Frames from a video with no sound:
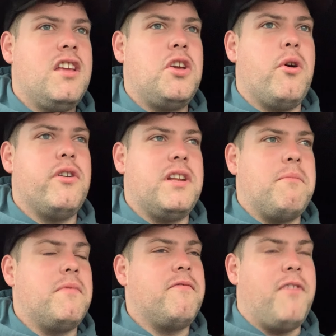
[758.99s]
You heard
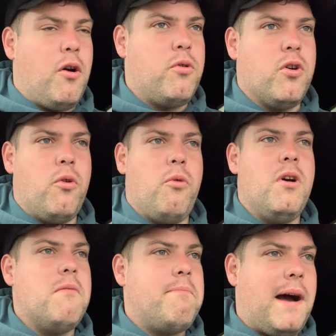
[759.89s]
him vocal,
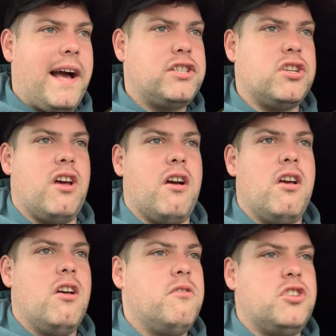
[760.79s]
passionate,
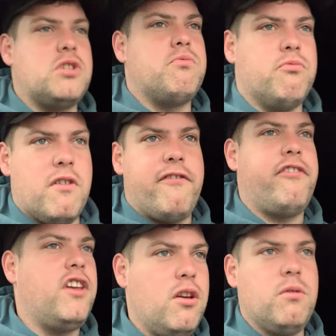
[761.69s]
just
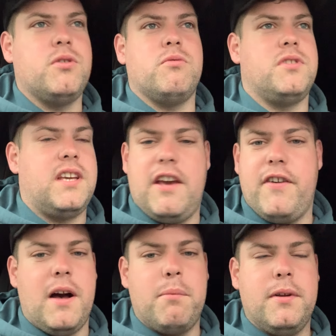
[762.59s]
refusal to give
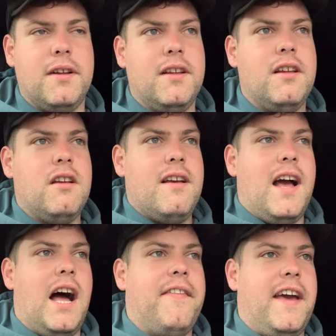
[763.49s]
up.
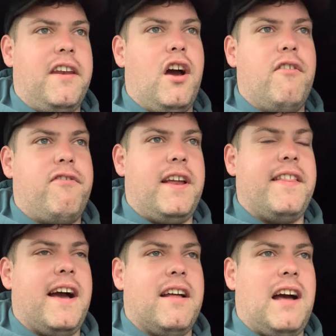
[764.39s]
And then hopefully
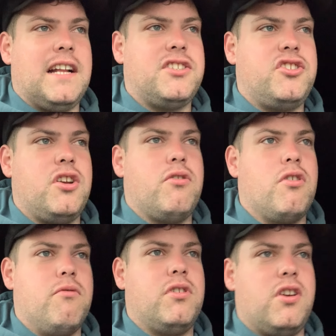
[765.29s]
that attitude
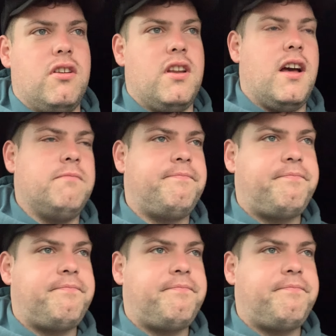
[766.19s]
can, can uh,